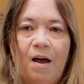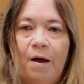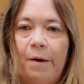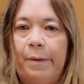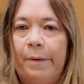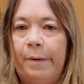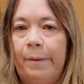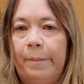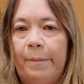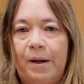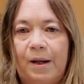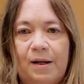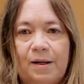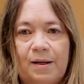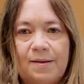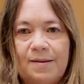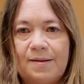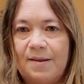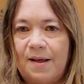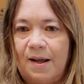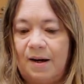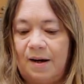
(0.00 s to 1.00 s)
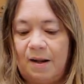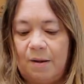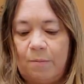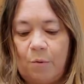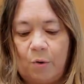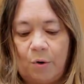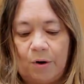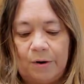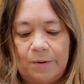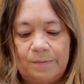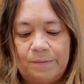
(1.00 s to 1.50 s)
Nobody does that
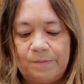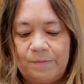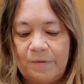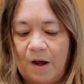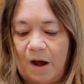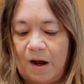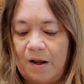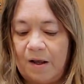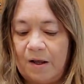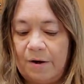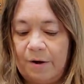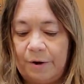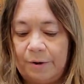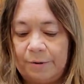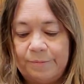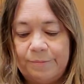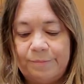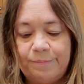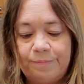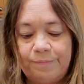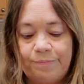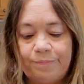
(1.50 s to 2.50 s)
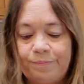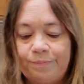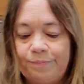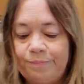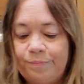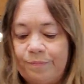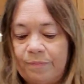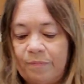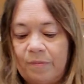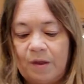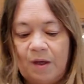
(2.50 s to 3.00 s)
anymore. Not here.
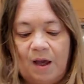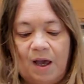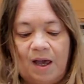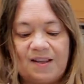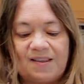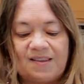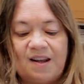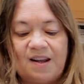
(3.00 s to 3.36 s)
It's